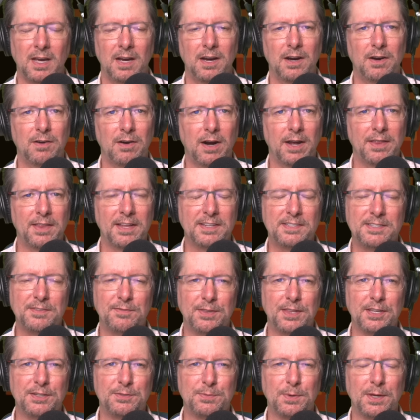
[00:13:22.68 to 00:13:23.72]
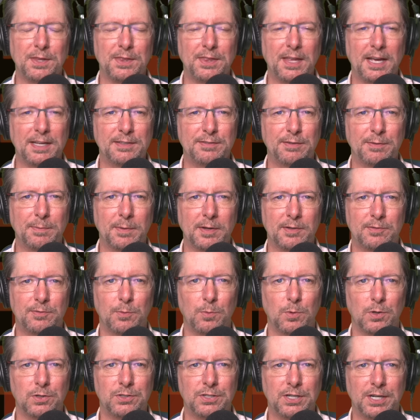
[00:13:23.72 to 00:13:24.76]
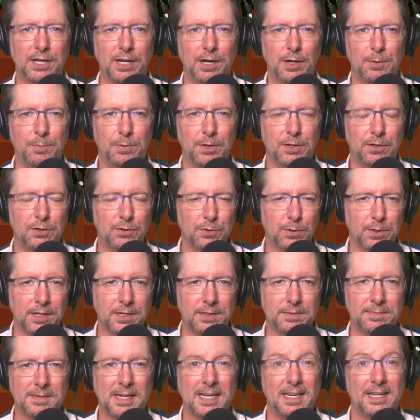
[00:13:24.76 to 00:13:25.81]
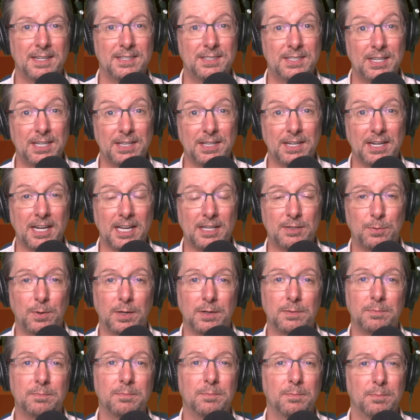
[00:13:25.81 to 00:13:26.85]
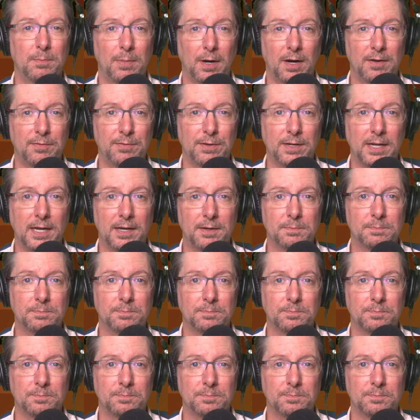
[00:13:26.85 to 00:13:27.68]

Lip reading: All right, that's it for this one. Thanks very much for watching. Hope you enjoyed it. See you in the next one. Bye for now.